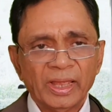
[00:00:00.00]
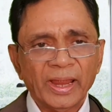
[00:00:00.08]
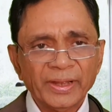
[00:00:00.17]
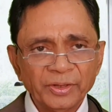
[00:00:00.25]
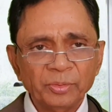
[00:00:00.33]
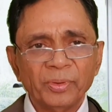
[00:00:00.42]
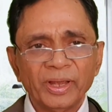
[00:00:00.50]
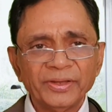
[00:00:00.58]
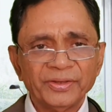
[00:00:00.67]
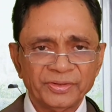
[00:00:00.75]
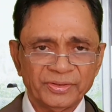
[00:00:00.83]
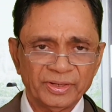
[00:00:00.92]
and you
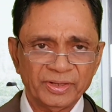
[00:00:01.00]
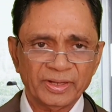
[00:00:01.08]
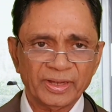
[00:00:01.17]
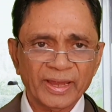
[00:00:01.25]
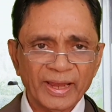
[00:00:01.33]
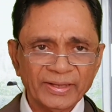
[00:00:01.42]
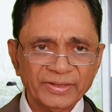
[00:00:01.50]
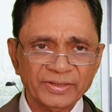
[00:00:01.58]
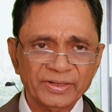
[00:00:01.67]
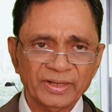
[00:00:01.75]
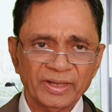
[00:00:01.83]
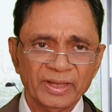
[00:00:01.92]
might get
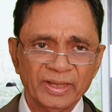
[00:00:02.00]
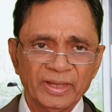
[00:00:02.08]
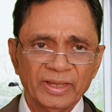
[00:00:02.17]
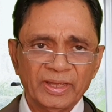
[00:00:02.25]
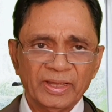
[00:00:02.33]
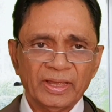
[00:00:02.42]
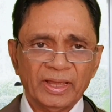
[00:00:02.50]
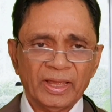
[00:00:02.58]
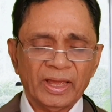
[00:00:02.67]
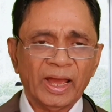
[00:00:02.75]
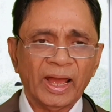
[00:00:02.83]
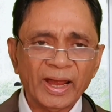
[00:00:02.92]

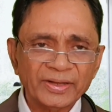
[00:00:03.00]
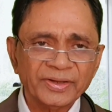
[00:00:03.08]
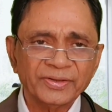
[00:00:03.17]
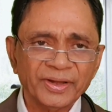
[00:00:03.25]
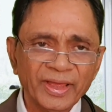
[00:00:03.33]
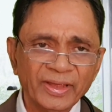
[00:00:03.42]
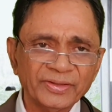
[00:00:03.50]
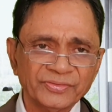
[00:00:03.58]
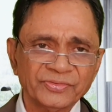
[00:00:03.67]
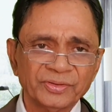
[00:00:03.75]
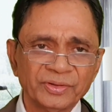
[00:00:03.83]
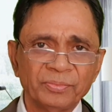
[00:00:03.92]
heart
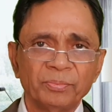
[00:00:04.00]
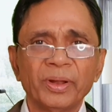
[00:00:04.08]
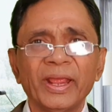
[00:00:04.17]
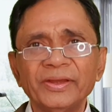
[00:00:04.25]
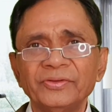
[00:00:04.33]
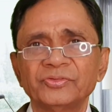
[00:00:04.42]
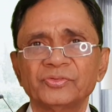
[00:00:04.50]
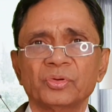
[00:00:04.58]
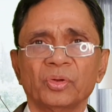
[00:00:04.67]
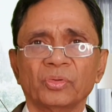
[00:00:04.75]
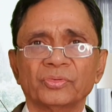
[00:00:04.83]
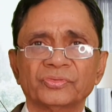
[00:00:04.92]
attacks, brain
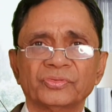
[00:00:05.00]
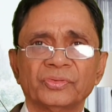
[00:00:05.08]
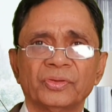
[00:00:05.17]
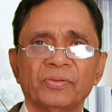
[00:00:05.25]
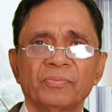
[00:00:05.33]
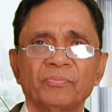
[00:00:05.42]
strokes.